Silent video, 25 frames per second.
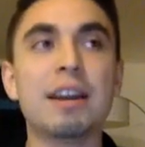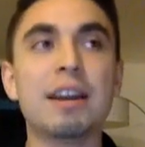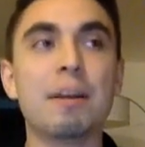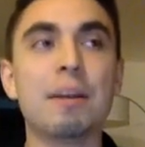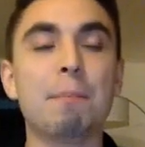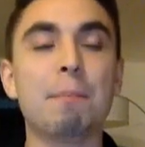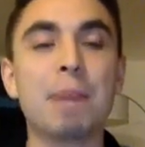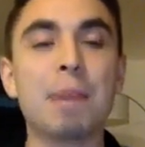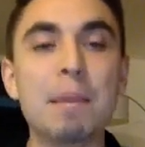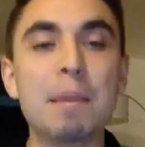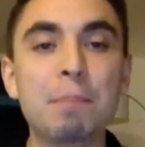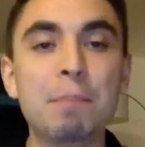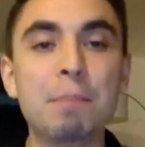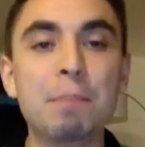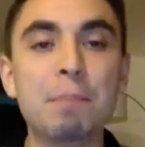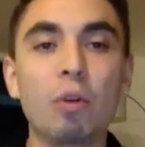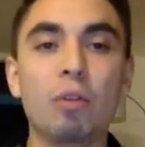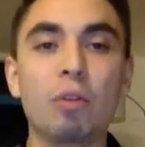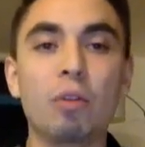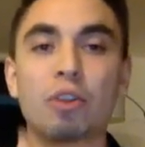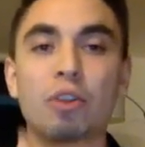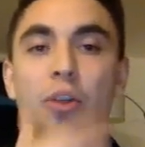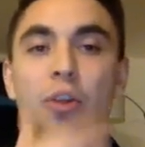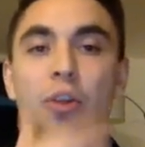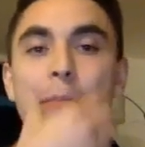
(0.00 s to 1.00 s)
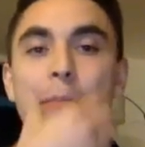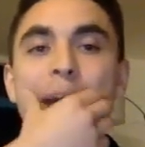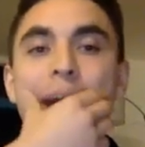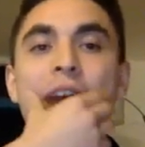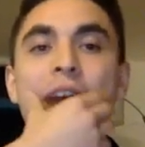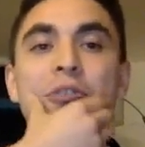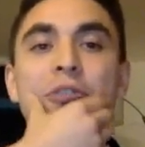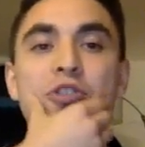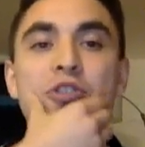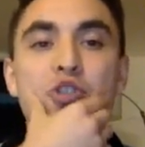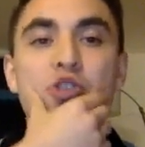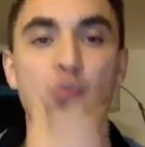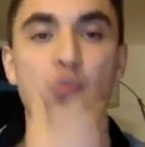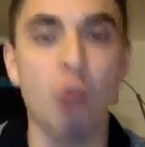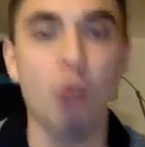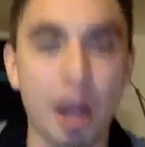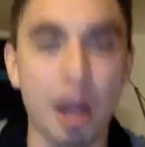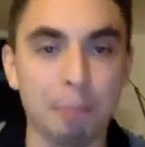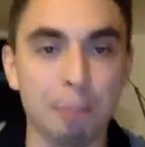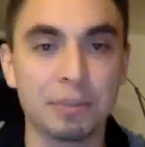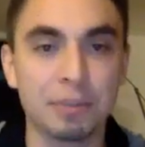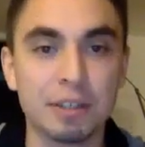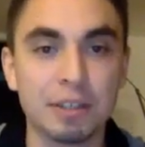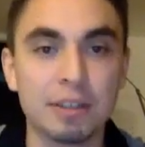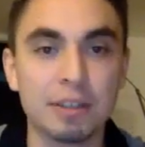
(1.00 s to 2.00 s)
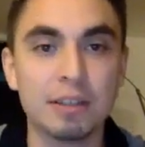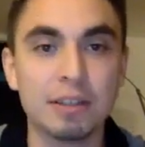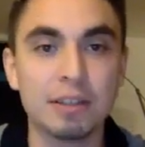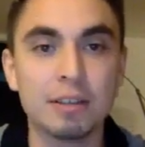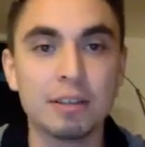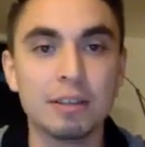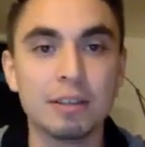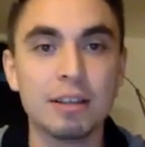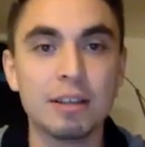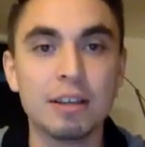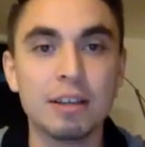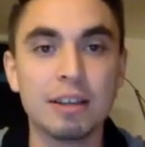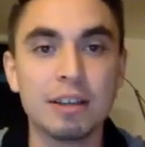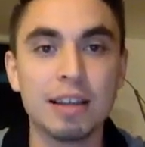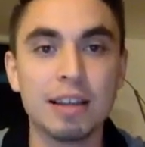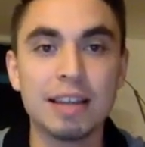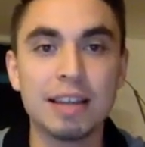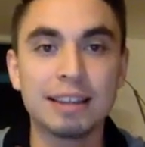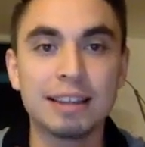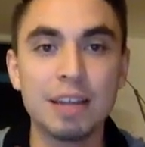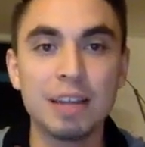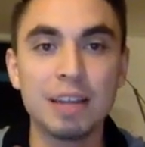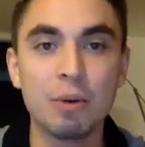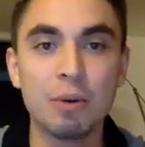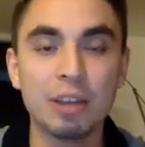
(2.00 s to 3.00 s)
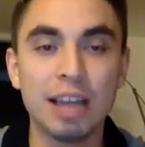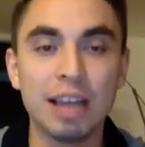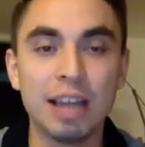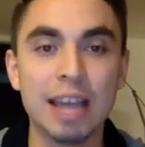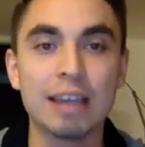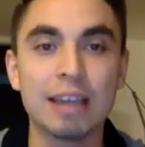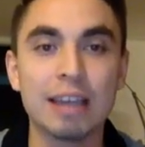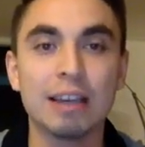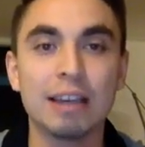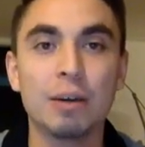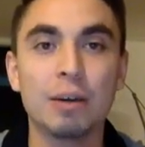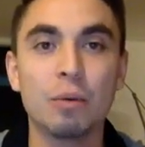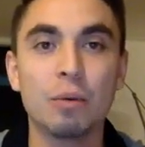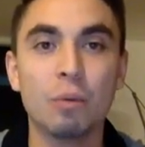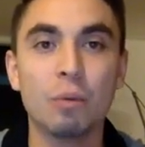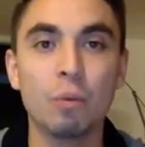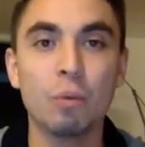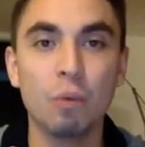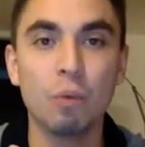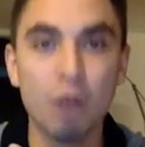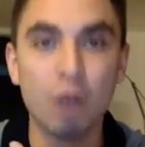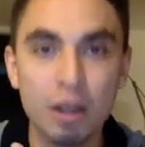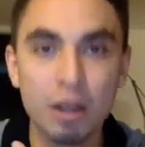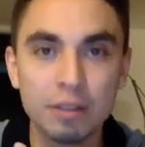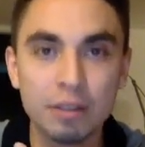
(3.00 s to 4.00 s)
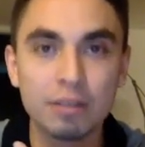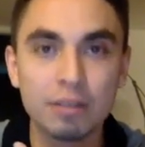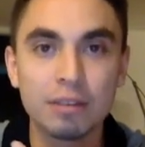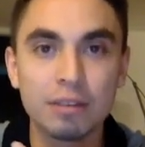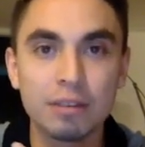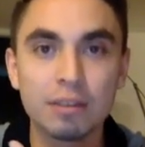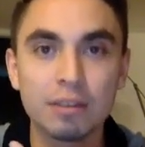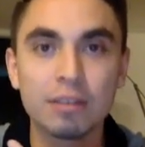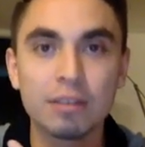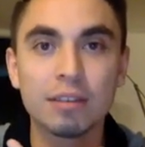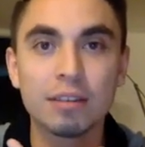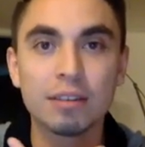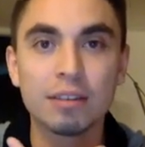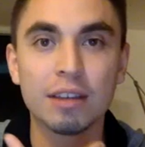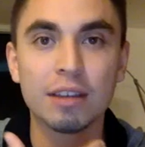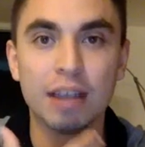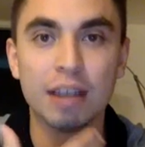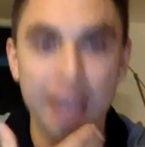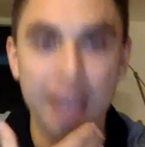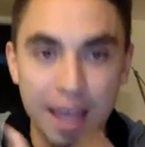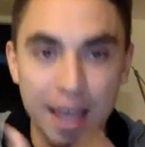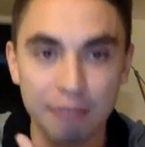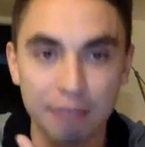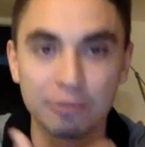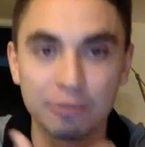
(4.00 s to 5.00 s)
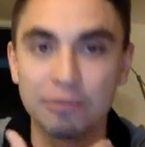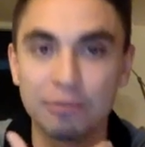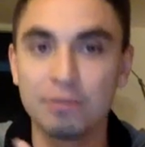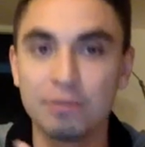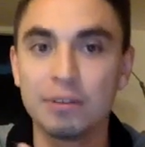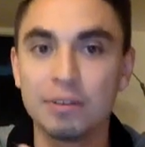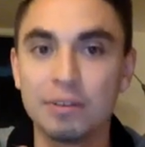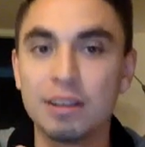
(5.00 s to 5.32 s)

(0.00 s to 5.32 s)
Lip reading: people, their mouth dropped. Like, they were like, what the F?